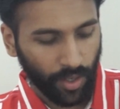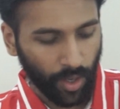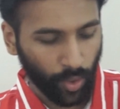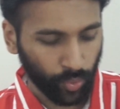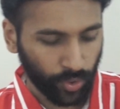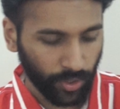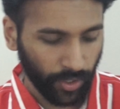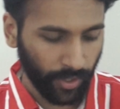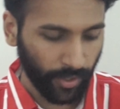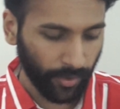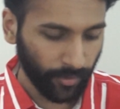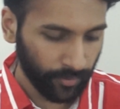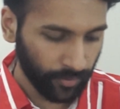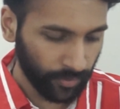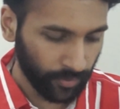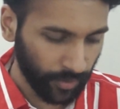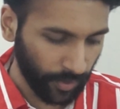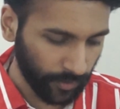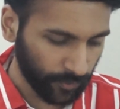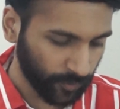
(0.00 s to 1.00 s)

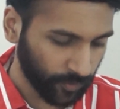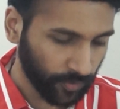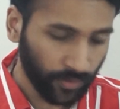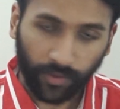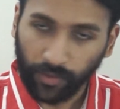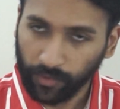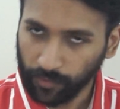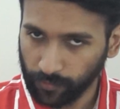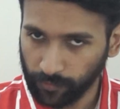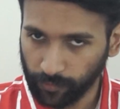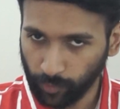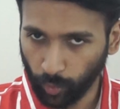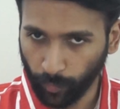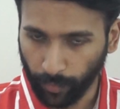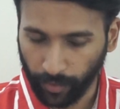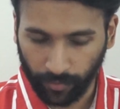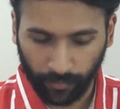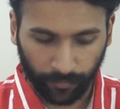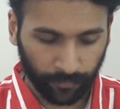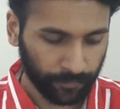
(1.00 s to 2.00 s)
Okay, let's
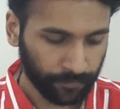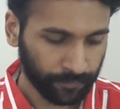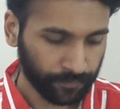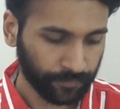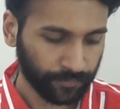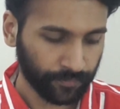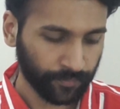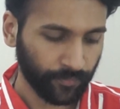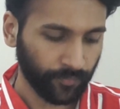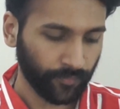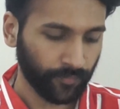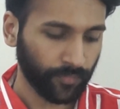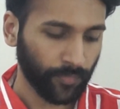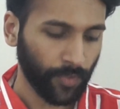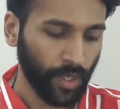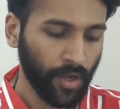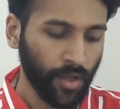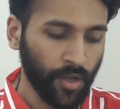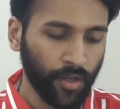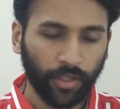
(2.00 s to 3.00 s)
zoom in.
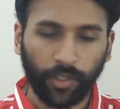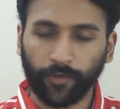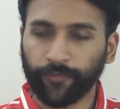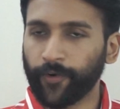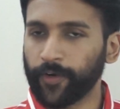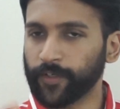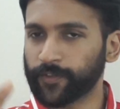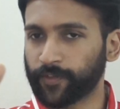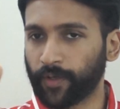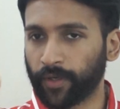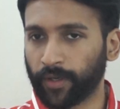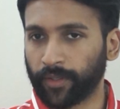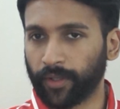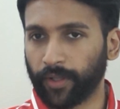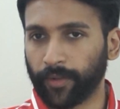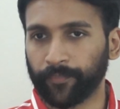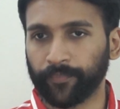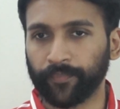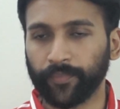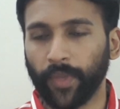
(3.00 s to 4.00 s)
The first
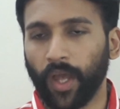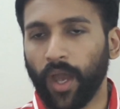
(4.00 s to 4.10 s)
Sangati,